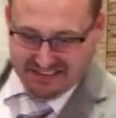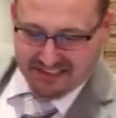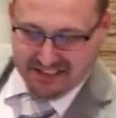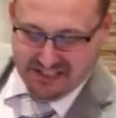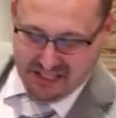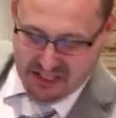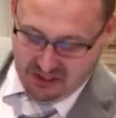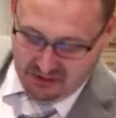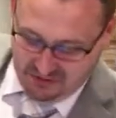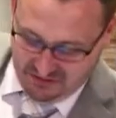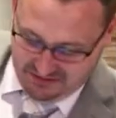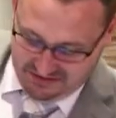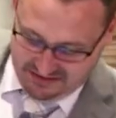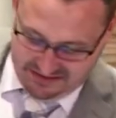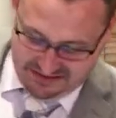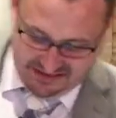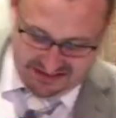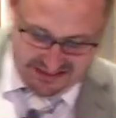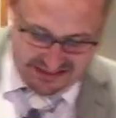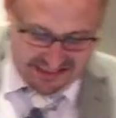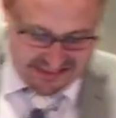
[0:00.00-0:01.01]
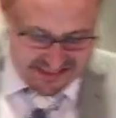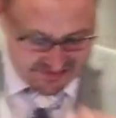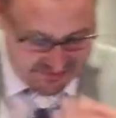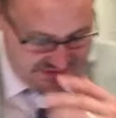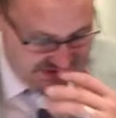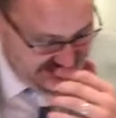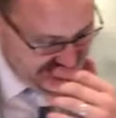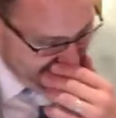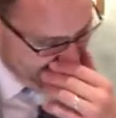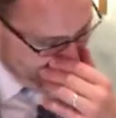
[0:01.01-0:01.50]
You know, uh, as
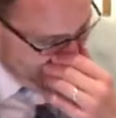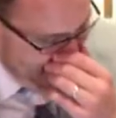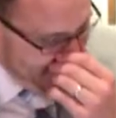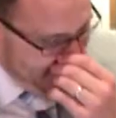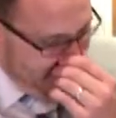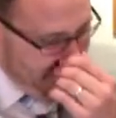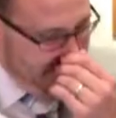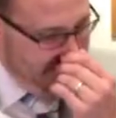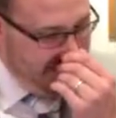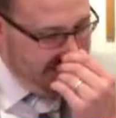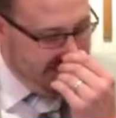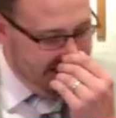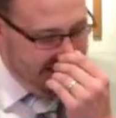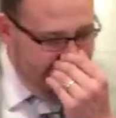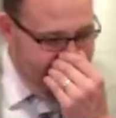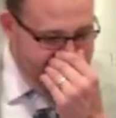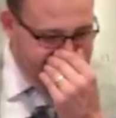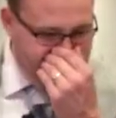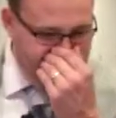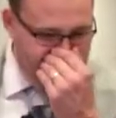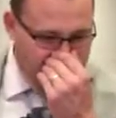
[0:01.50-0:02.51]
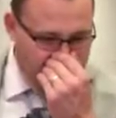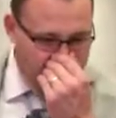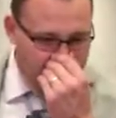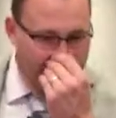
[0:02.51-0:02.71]
we think on these things, you know,